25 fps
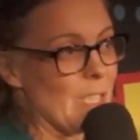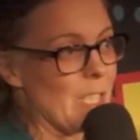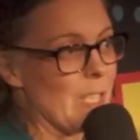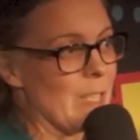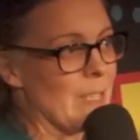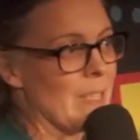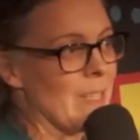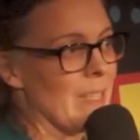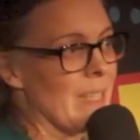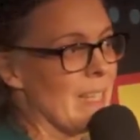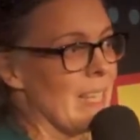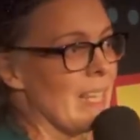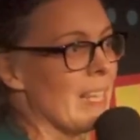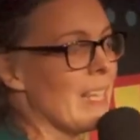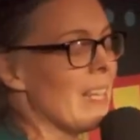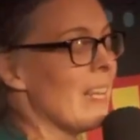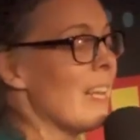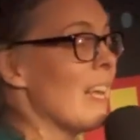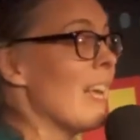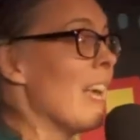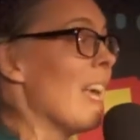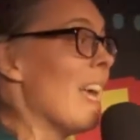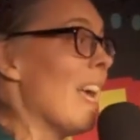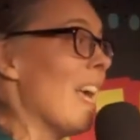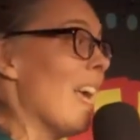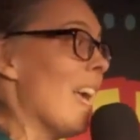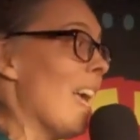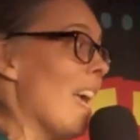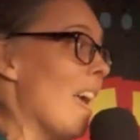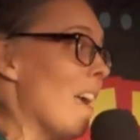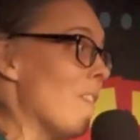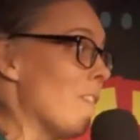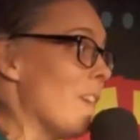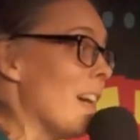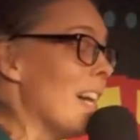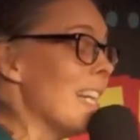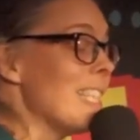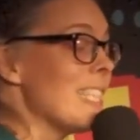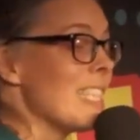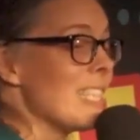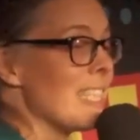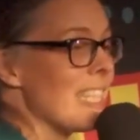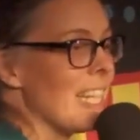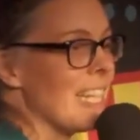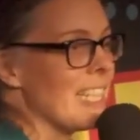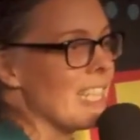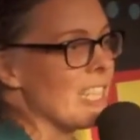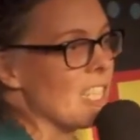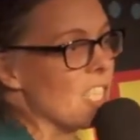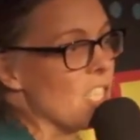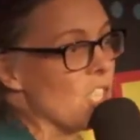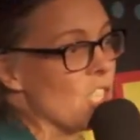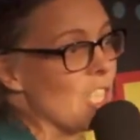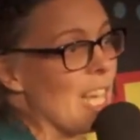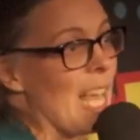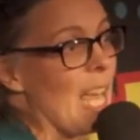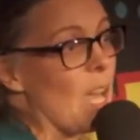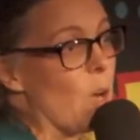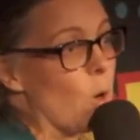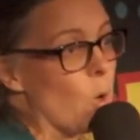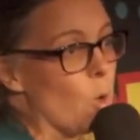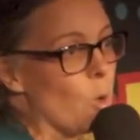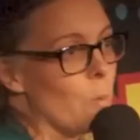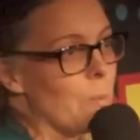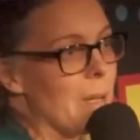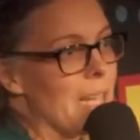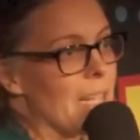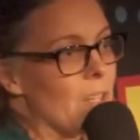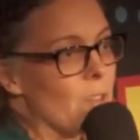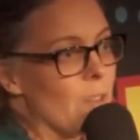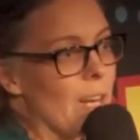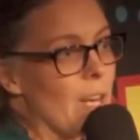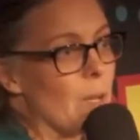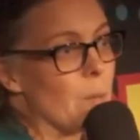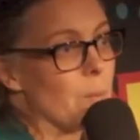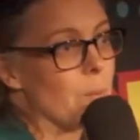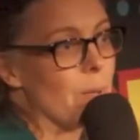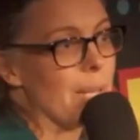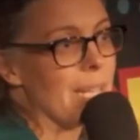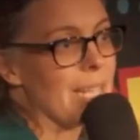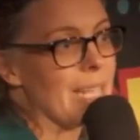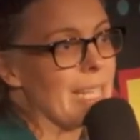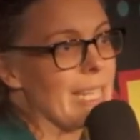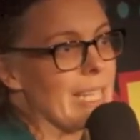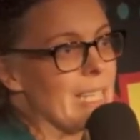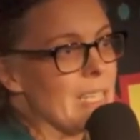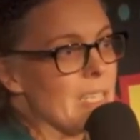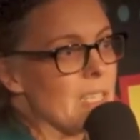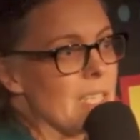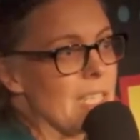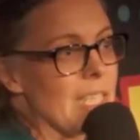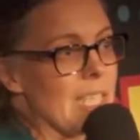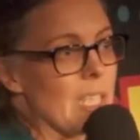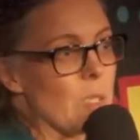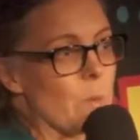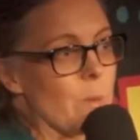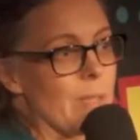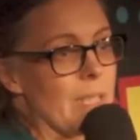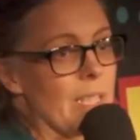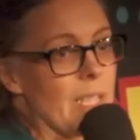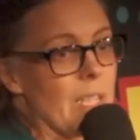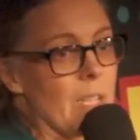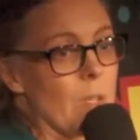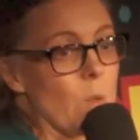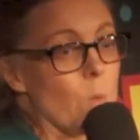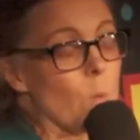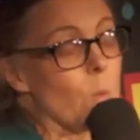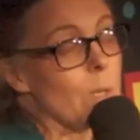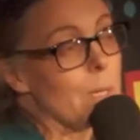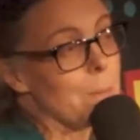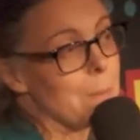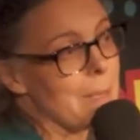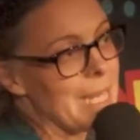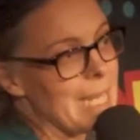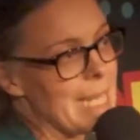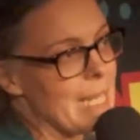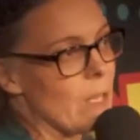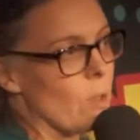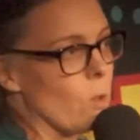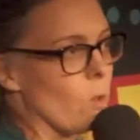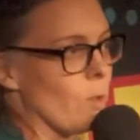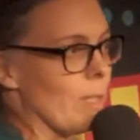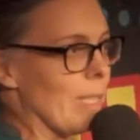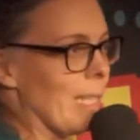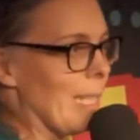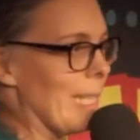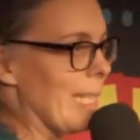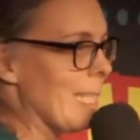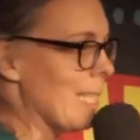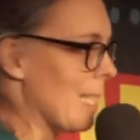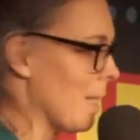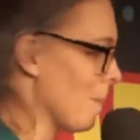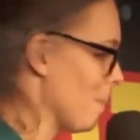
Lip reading: If I decided to share all my groundbreaking insights with you, we'd be here all night.